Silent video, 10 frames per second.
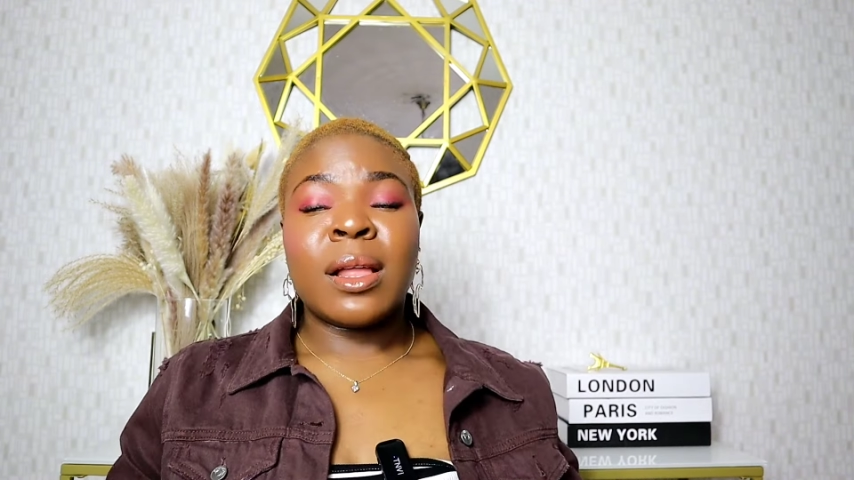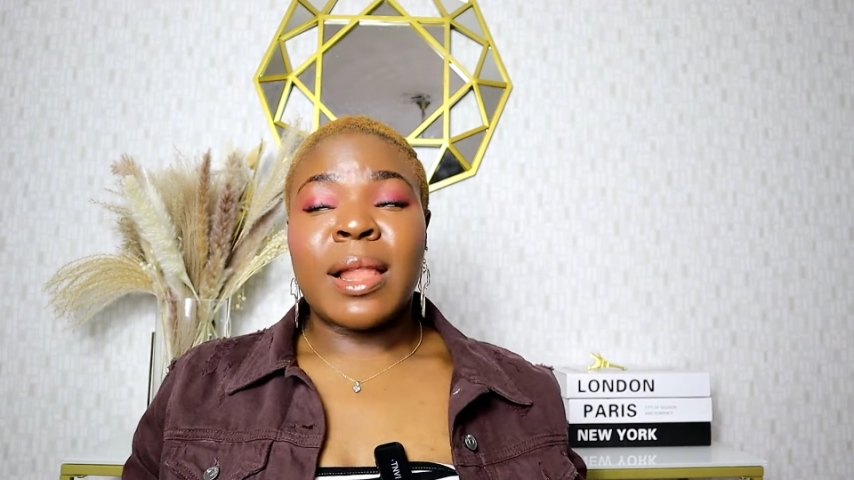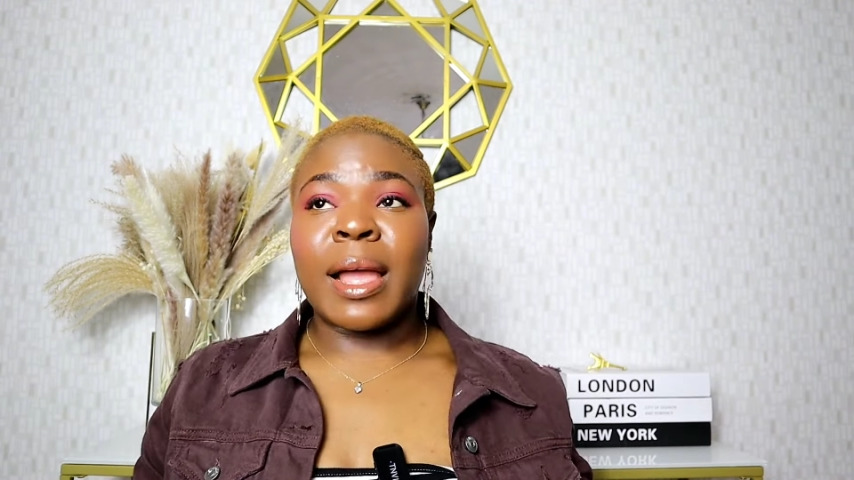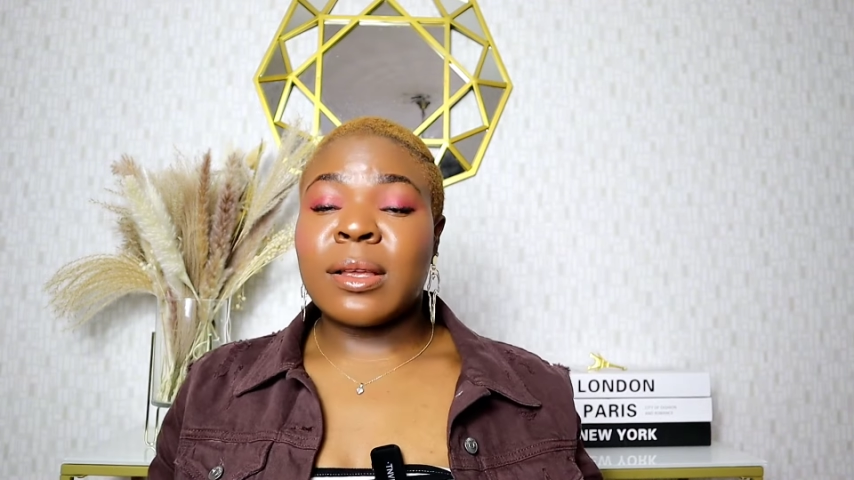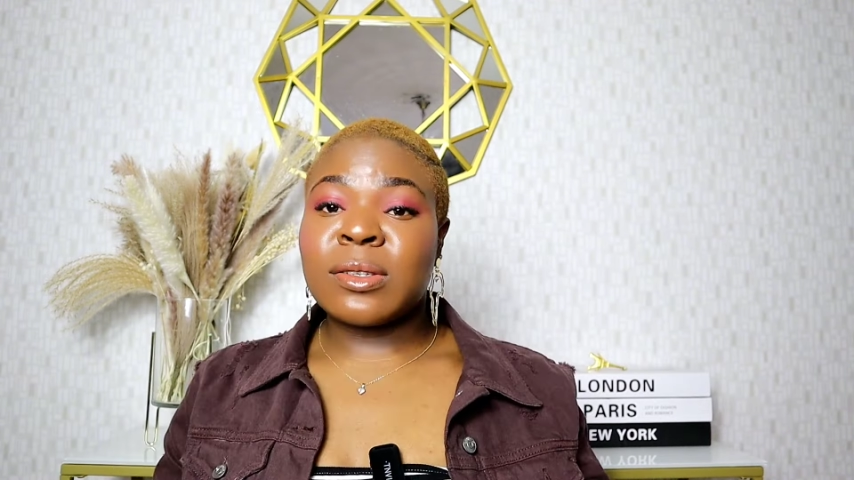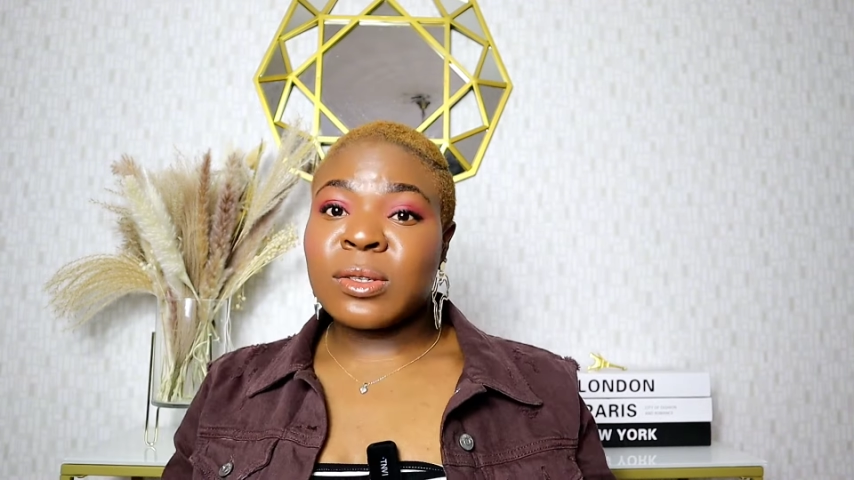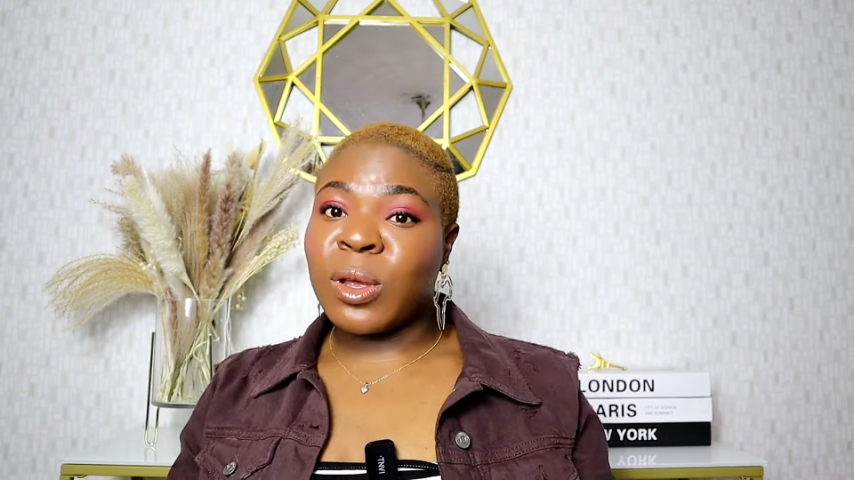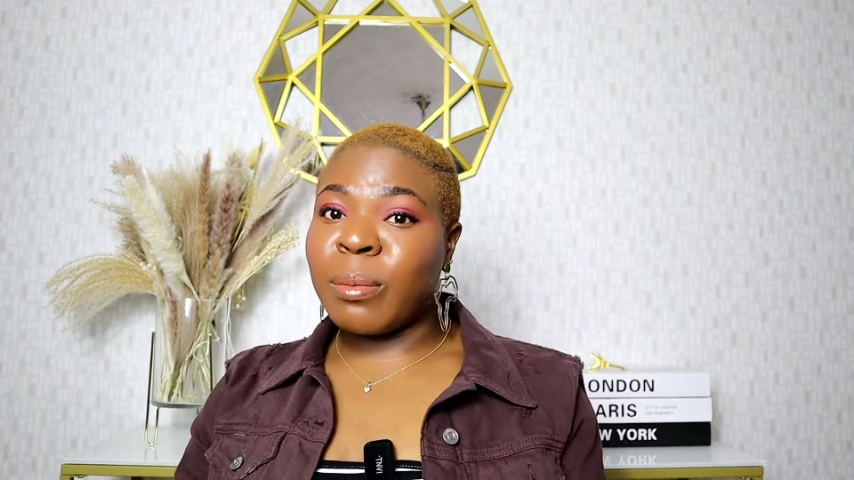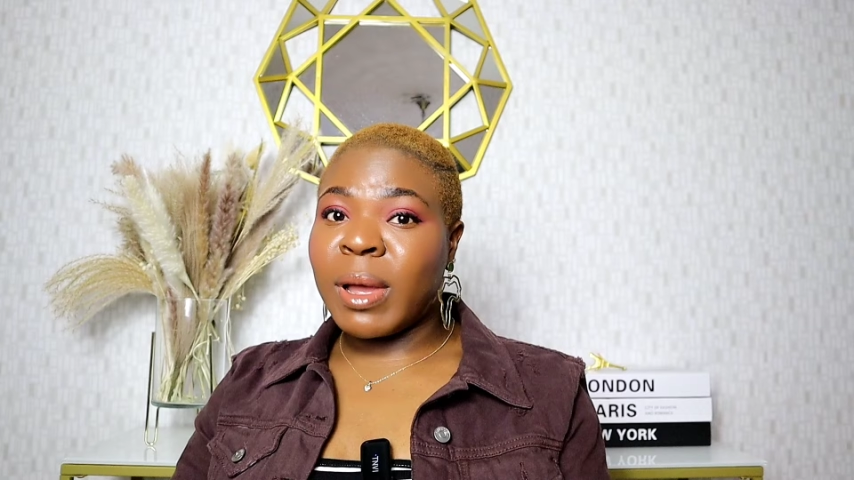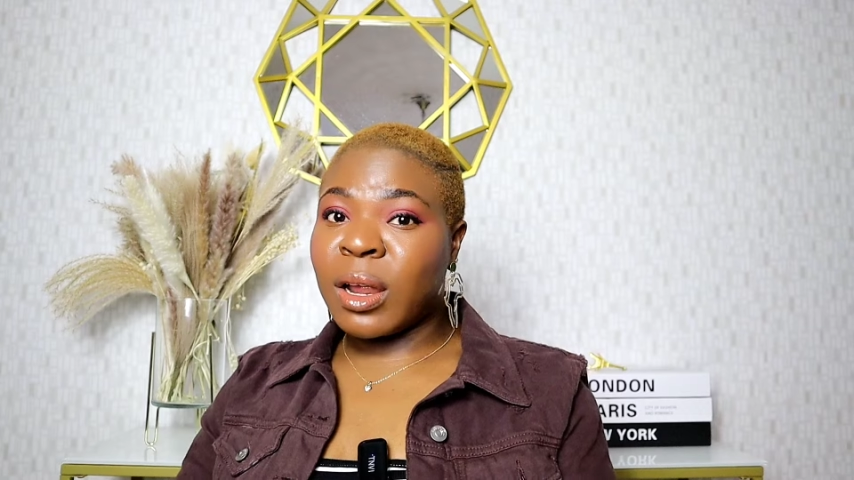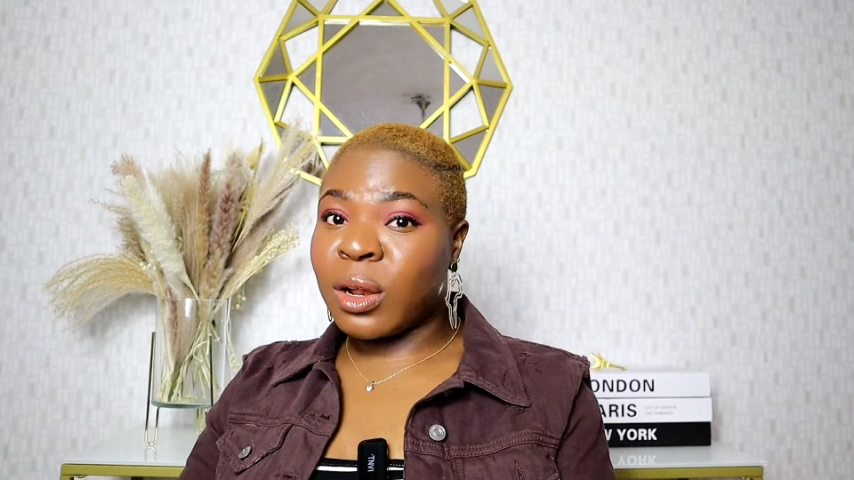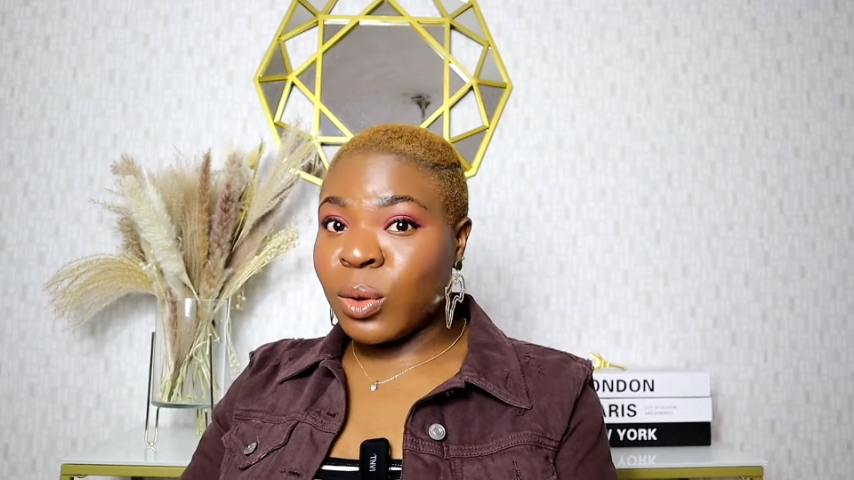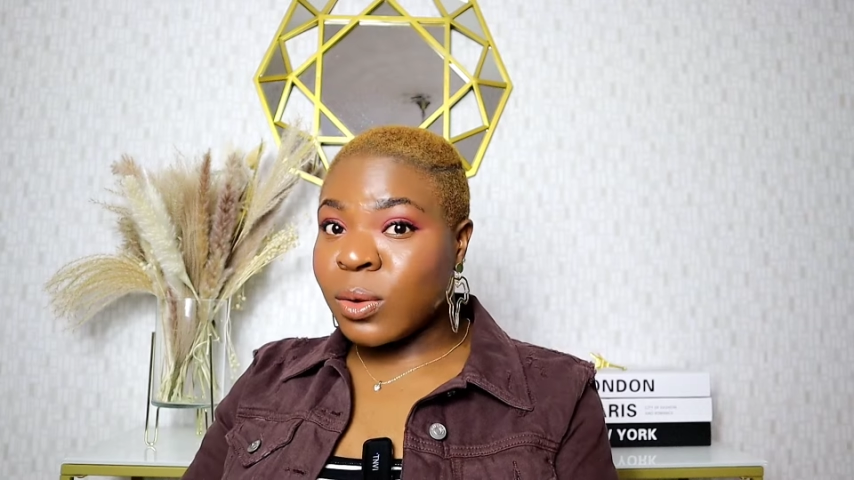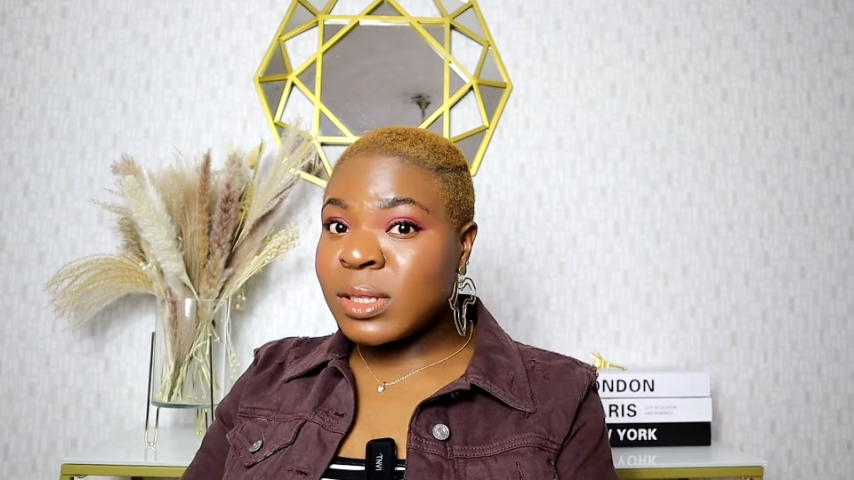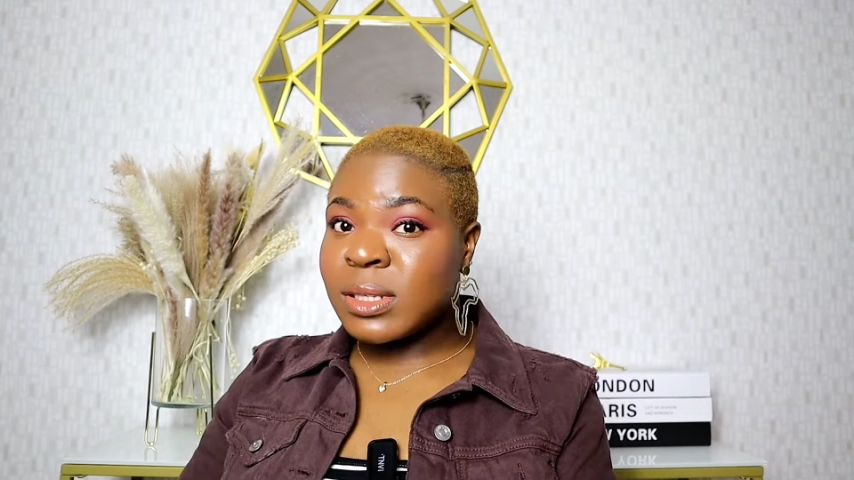like summer
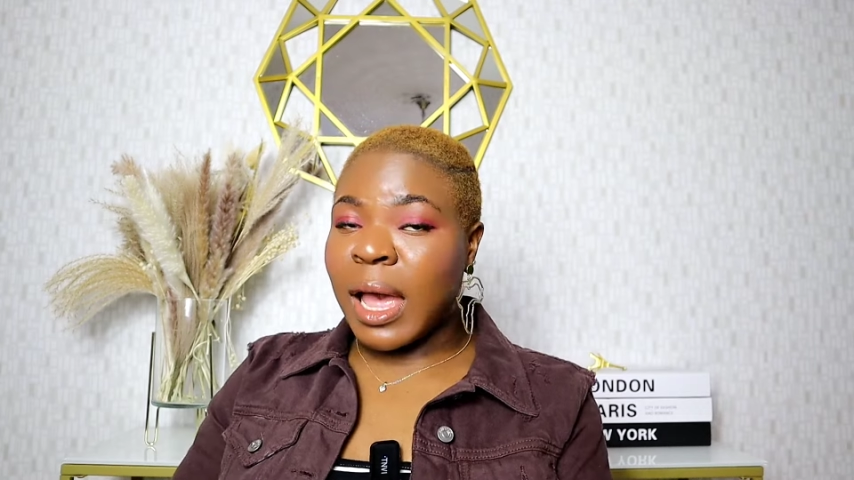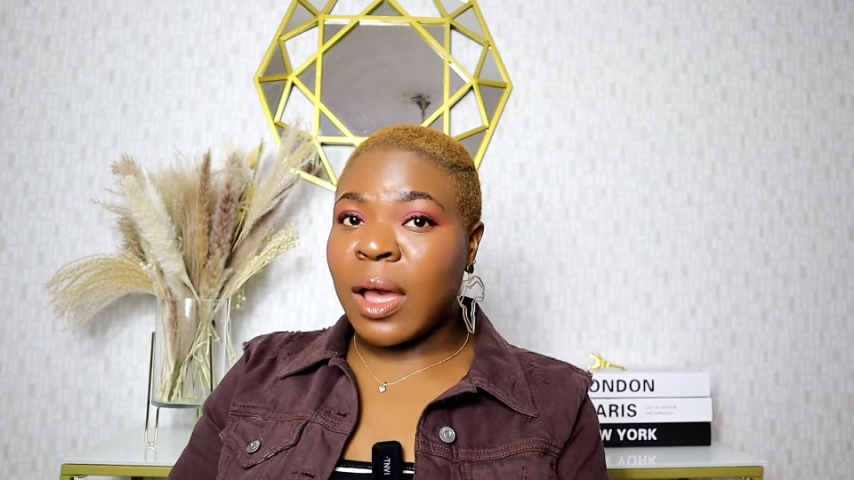clothes.